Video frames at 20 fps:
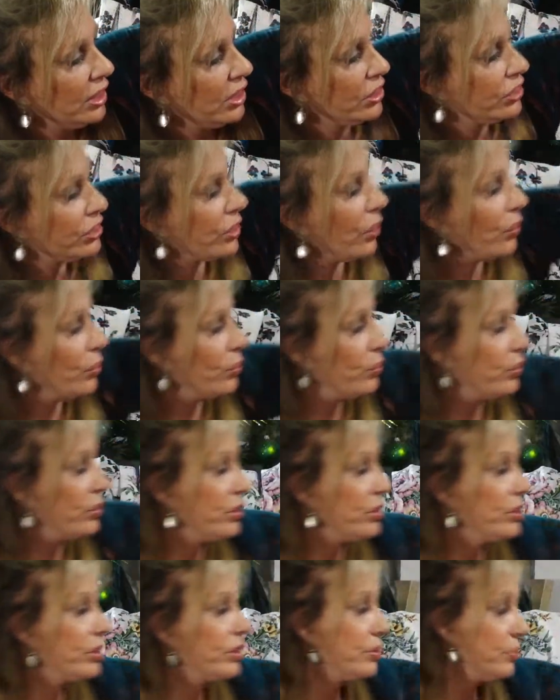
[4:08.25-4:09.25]
So
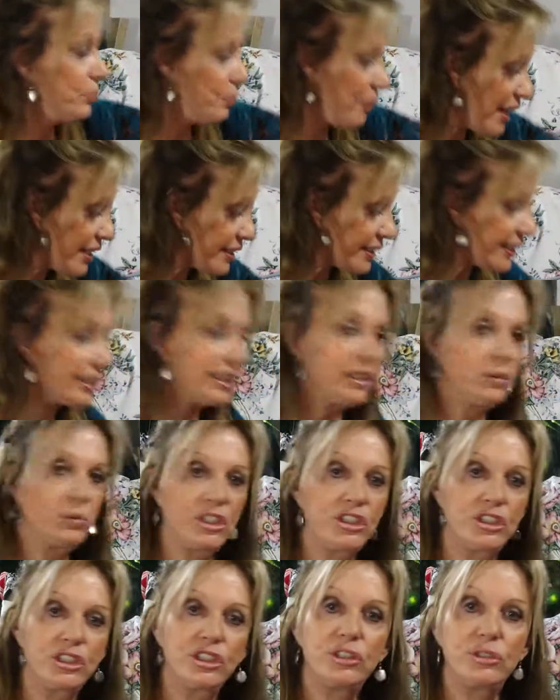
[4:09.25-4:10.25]
basically
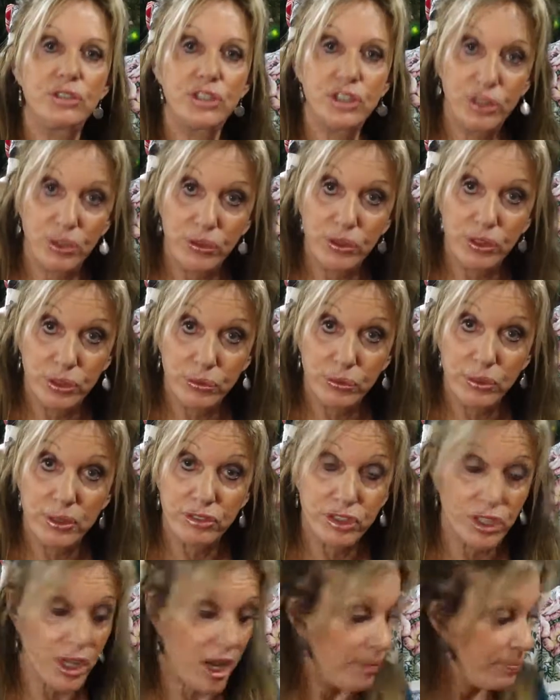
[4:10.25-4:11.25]
what you do is you go to the thrift
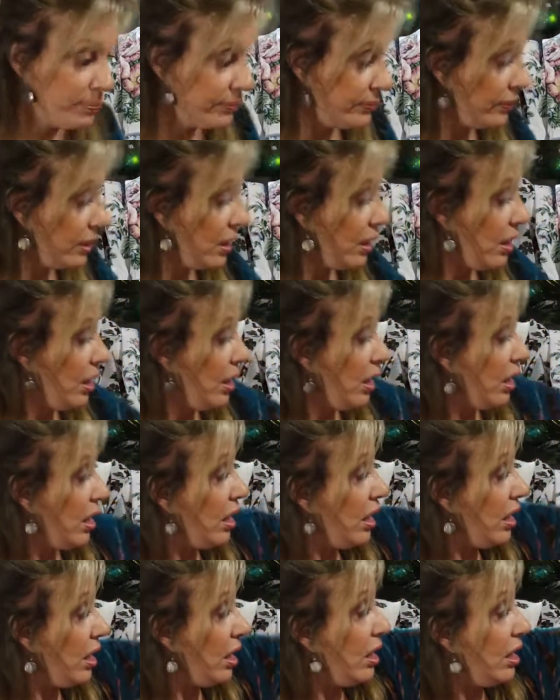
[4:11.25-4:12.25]
shop,
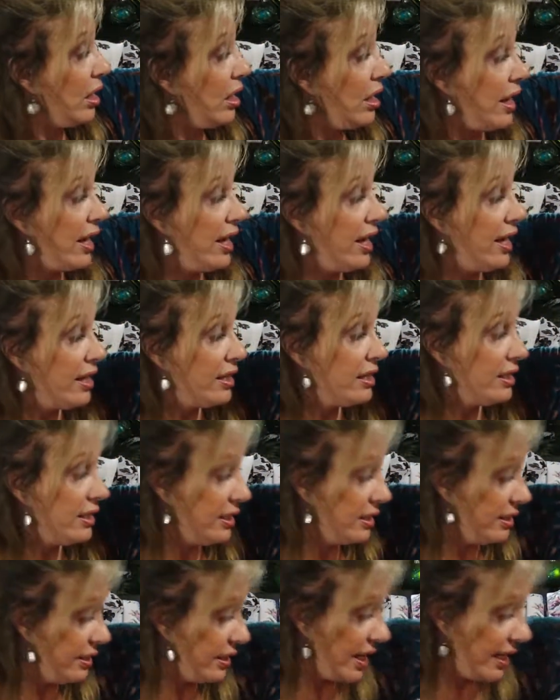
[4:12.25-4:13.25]
and
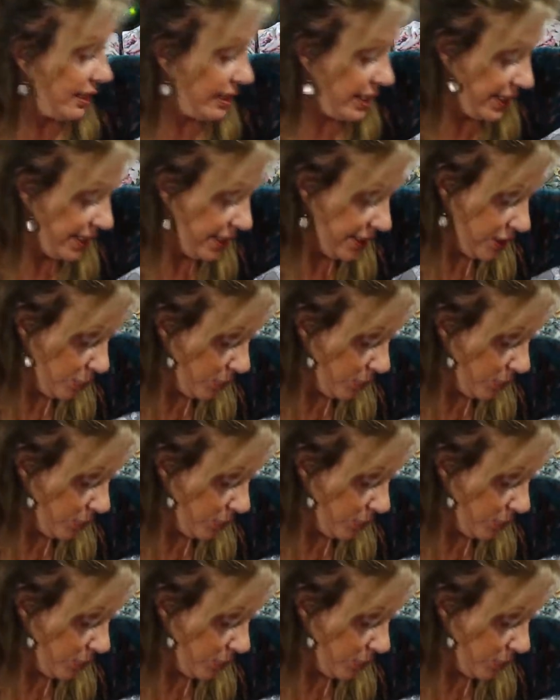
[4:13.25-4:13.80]
I like this